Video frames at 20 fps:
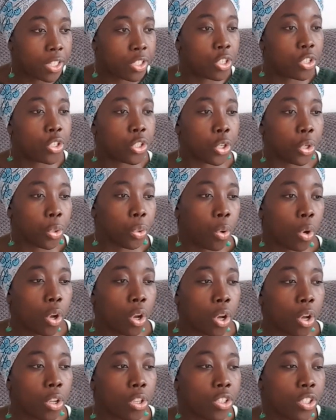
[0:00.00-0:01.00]
to do
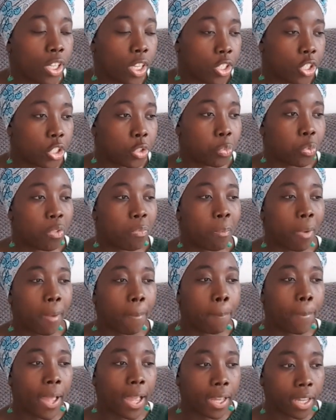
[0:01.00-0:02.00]
are changes with my
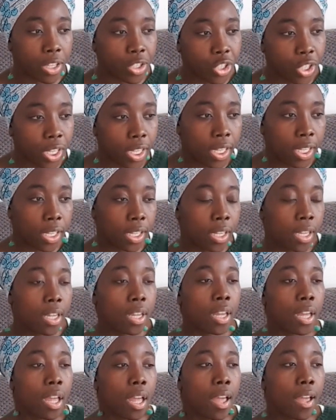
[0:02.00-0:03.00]
packaging.
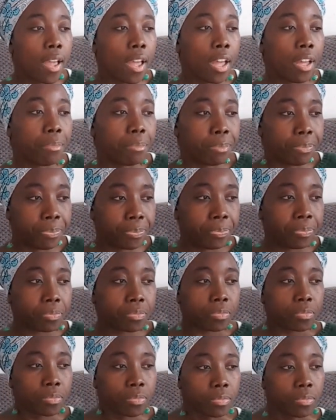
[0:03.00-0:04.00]

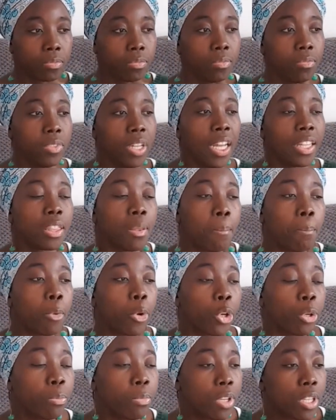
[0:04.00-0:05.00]
At the
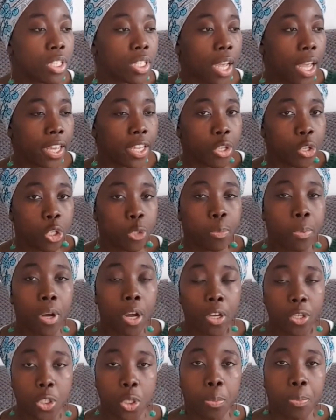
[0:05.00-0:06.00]
moment I use
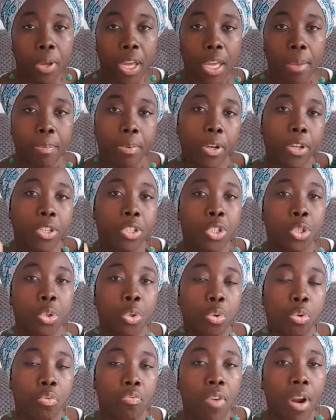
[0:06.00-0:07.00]
parcel paper
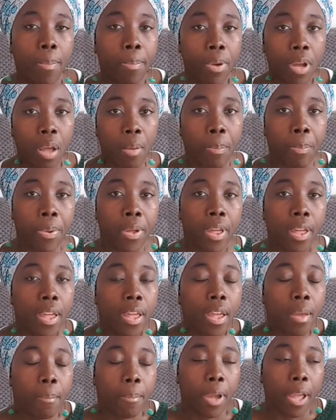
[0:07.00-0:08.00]
to wrap up
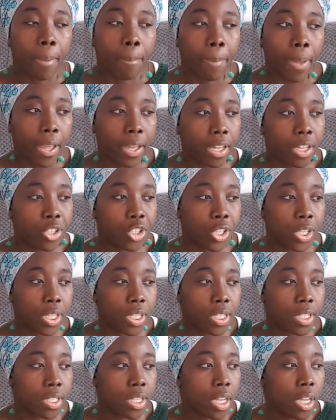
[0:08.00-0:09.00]
my
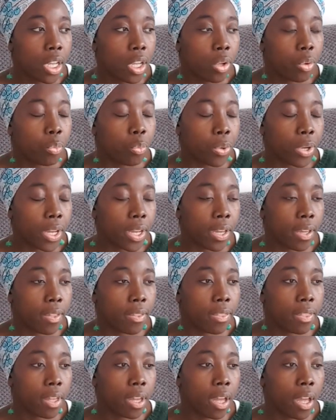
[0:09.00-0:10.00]
packages
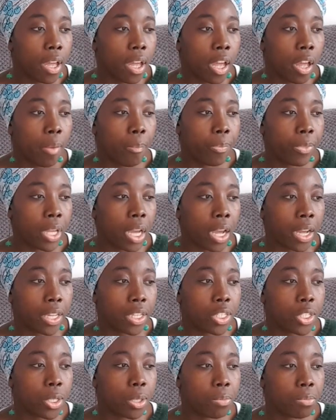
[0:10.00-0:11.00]
with the
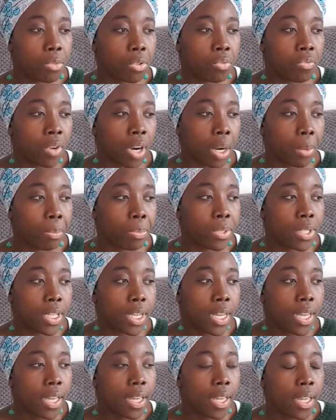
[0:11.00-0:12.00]
items wrapped
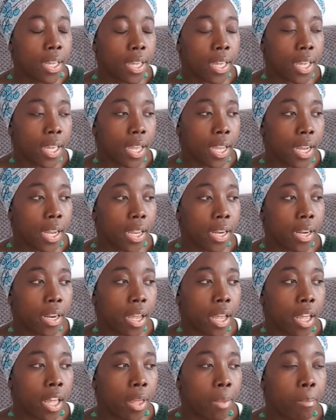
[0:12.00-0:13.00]
in
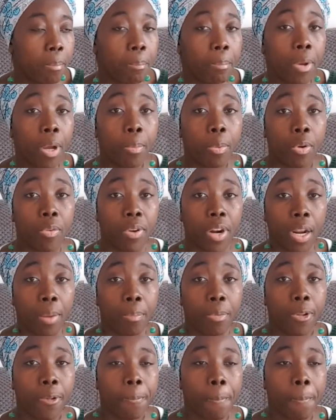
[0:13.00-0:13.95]
bubble wrap.